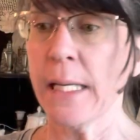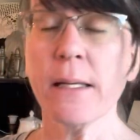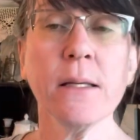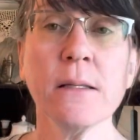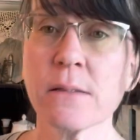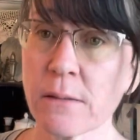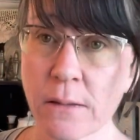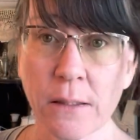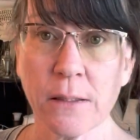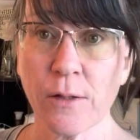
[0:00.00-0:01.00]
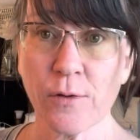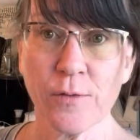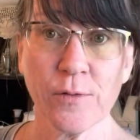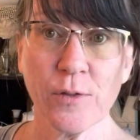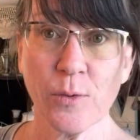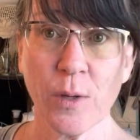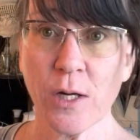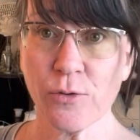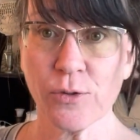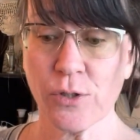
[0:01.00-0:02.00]
Easily another $50 to
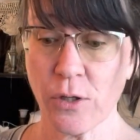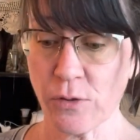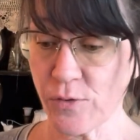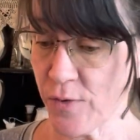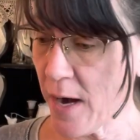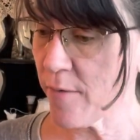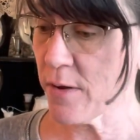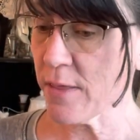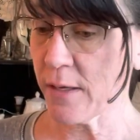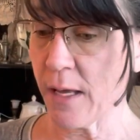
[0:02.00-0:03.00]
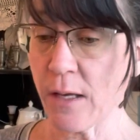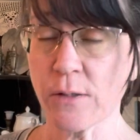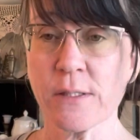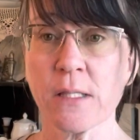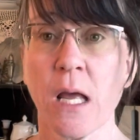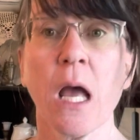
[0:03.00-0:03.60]
$100 for everything else.